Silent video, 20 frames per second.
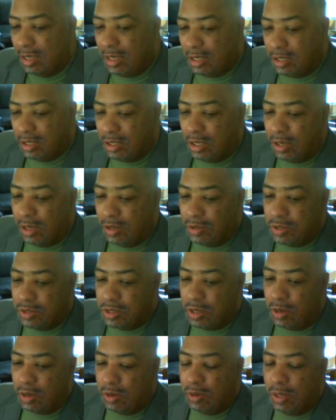you know,
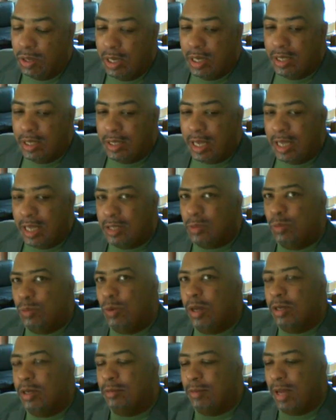so that's
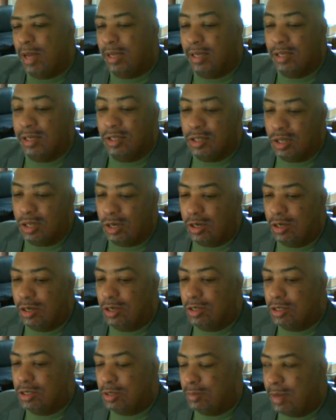one of my
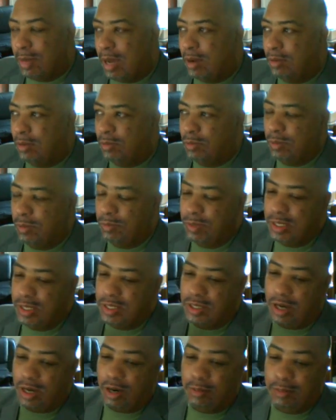concerns about when we
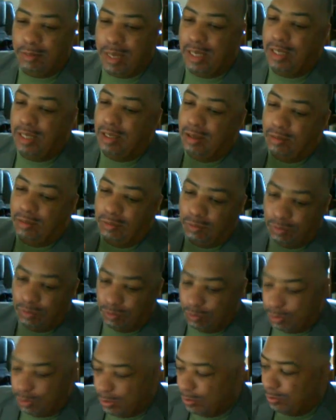start making up
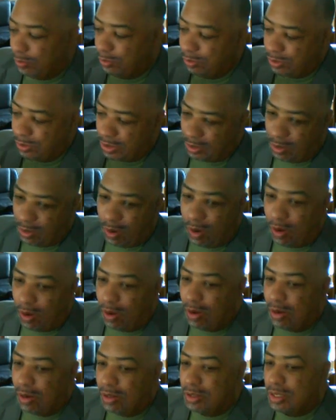rules and
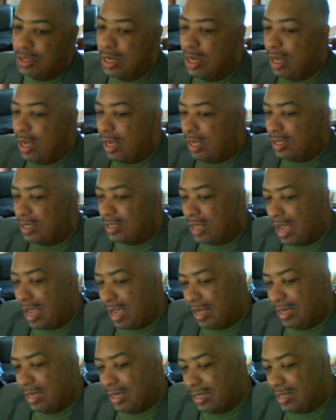laws and
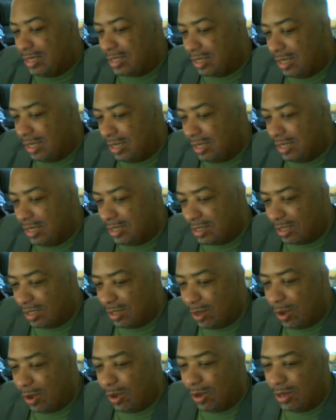signing sin into
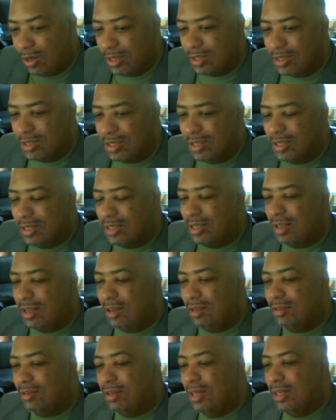laws and
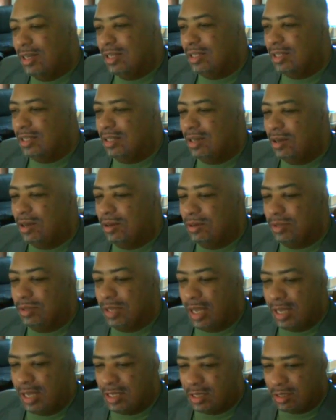stuff. You know,
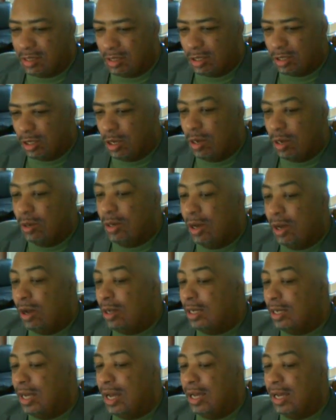that's, you know,
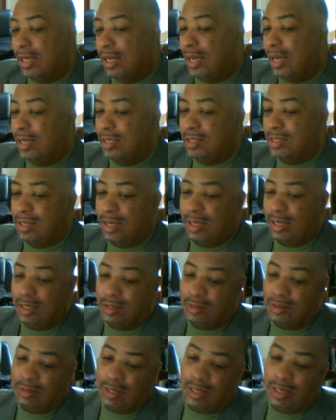all God got to say
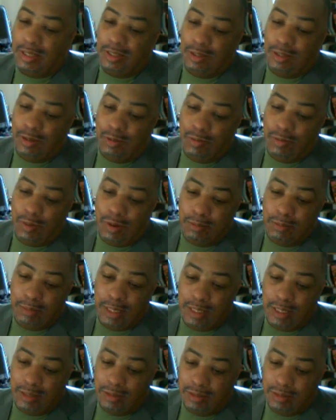is, okay, you don't want
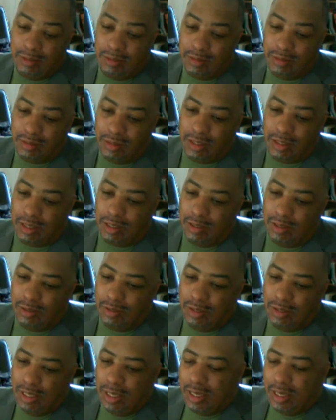me. You
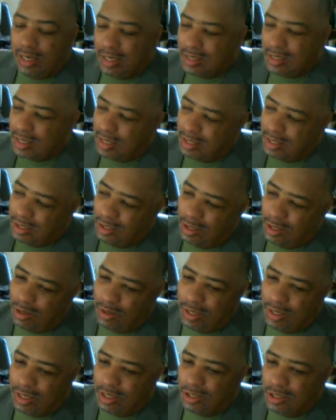know, it's like, you
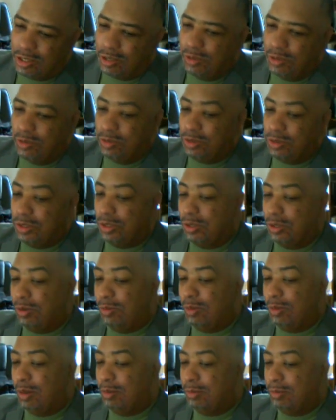know, in the schools, you
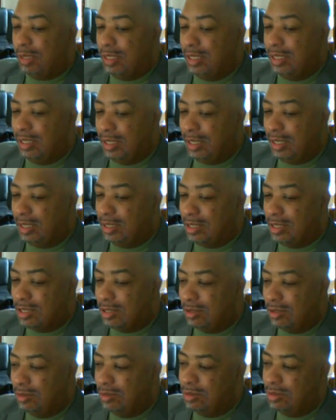don't want me in the
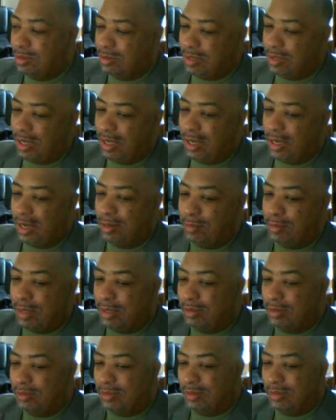schools. Okay, how
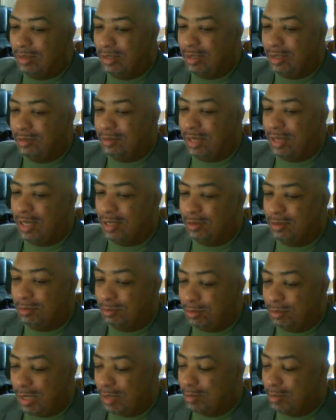about if I
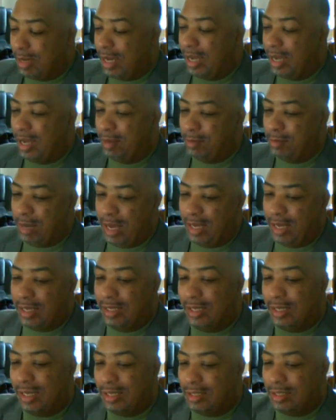take my hand back
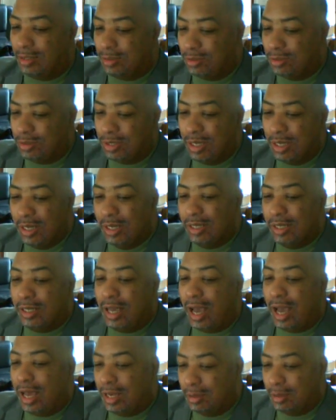and let those
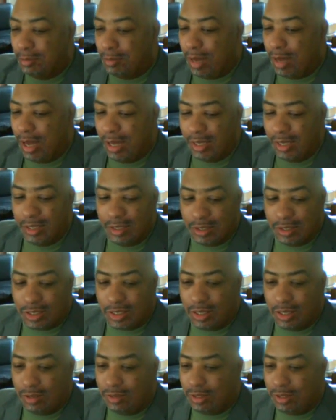Columbine, the
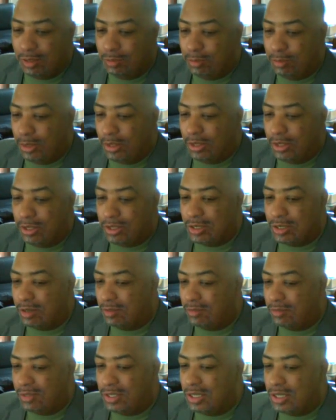serial murders,
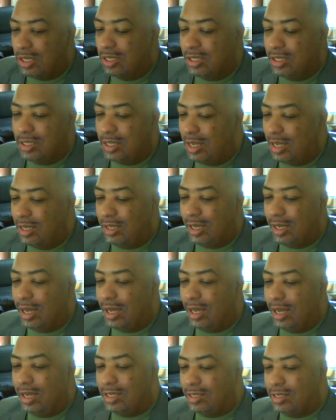the Virginia Tech
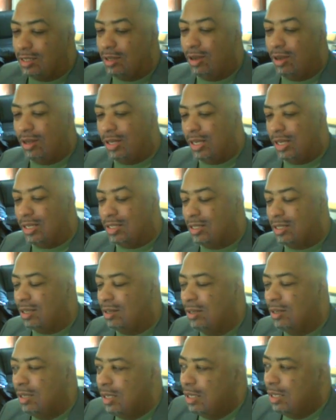guys and all that
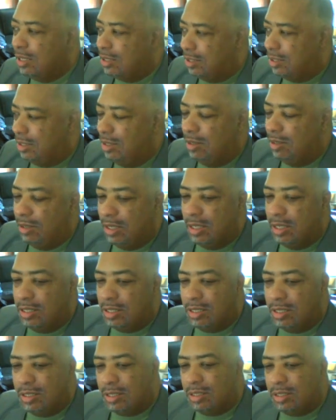stuff, you know,
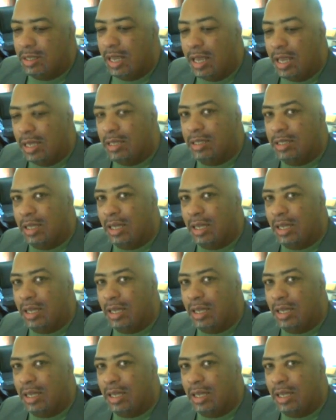it's just that